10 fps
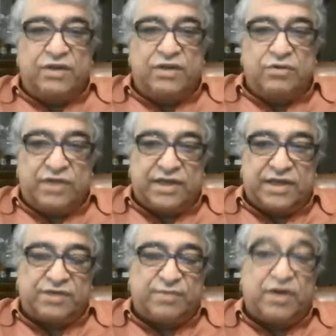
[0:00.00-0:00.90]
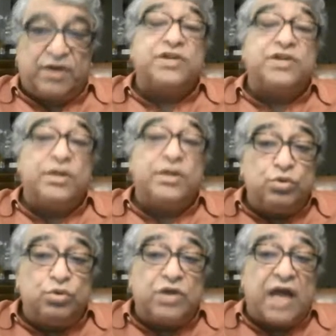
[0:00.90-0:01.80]
do this because they
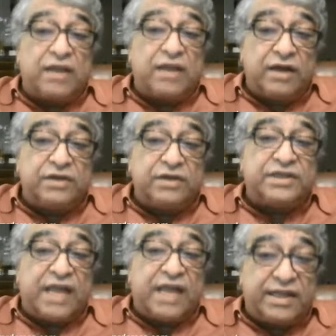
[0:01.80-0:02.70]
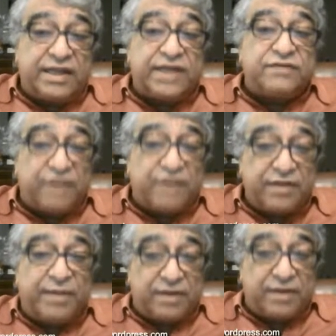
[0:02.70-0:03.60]
do not understand things
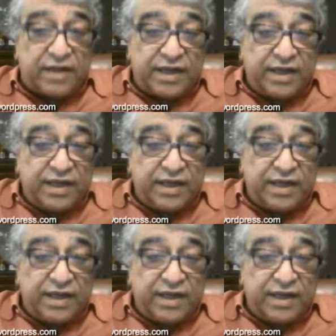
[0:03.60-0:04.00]
fundamentally.